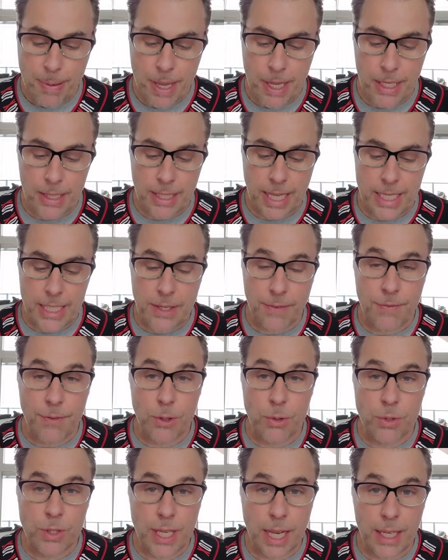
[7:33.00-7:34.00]
The pain can last
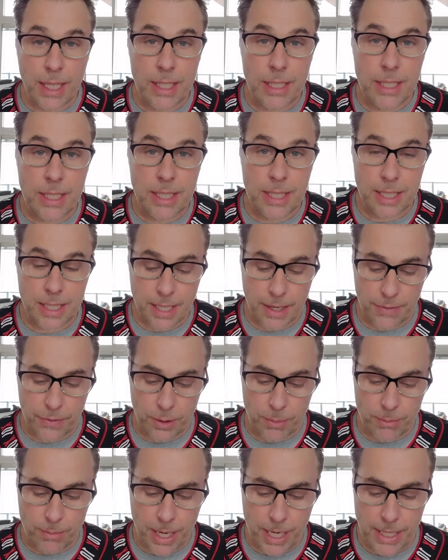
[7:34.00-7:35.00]
a few seconds to
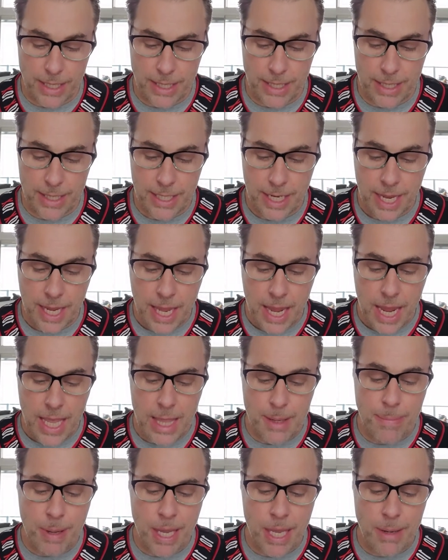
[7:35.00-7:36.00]
several minutes,
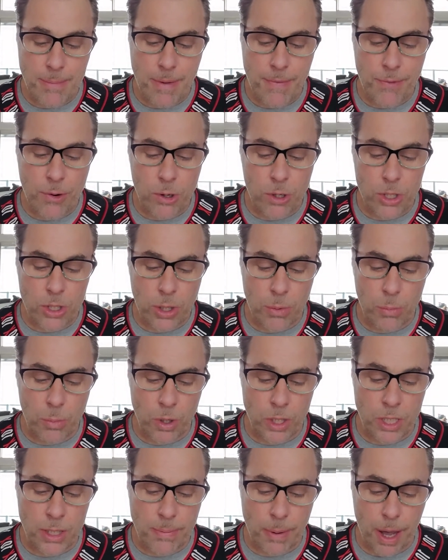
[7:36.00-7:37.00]
and the pain can be focused
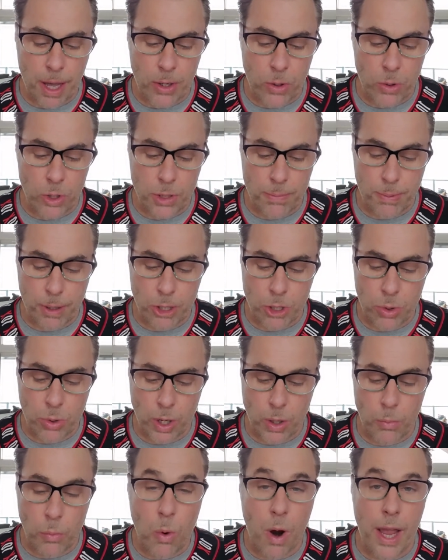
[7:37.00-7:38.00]
on one spot or spread
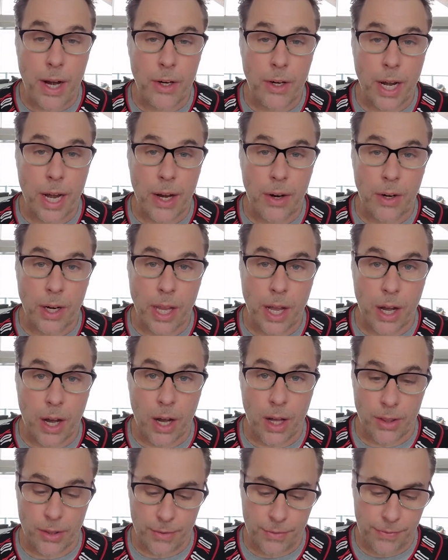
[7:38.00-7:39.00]
to a wider area
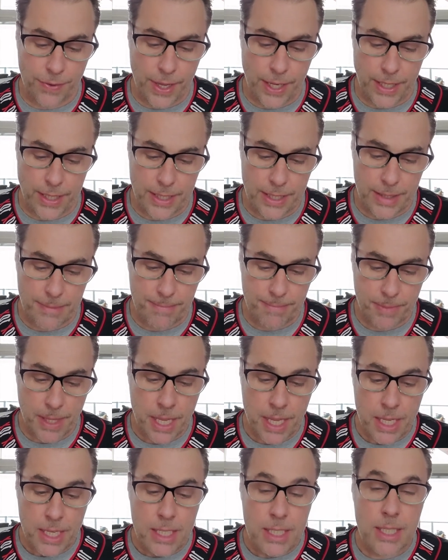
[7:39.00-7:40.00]
on the face.
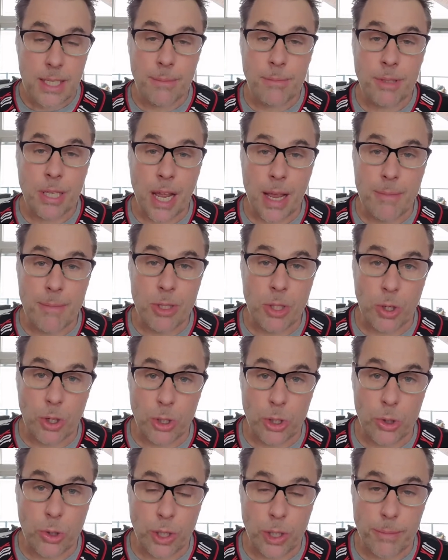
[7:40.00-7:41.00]
Sometimes
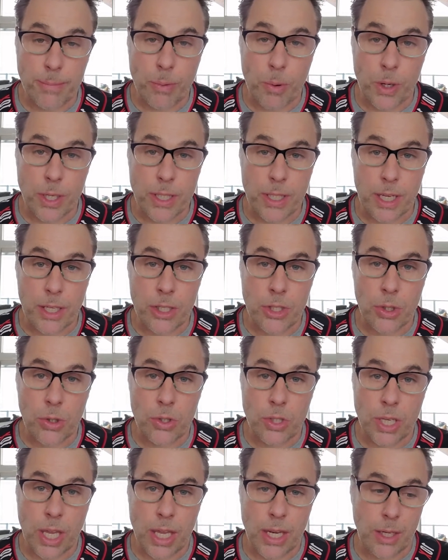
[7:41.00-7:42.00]
there are trigger points
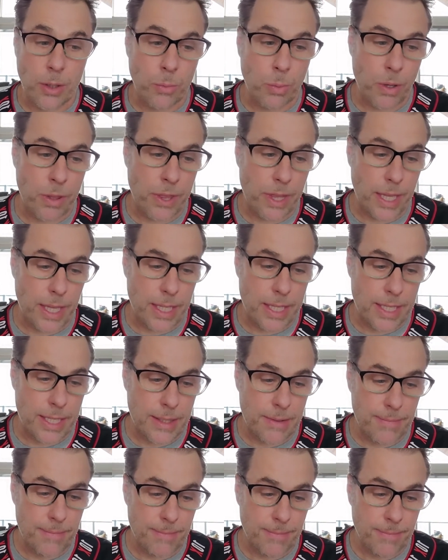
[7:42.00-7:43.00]
associated with
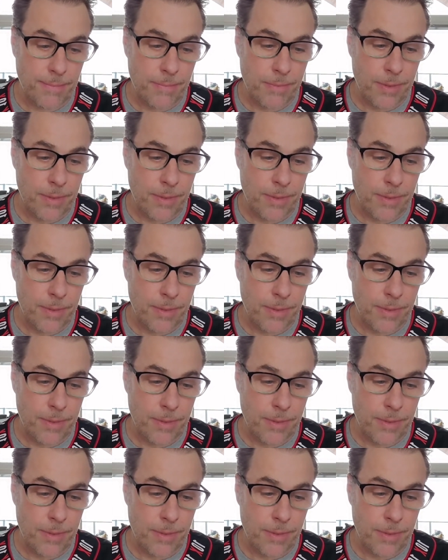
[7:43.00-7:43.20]
this.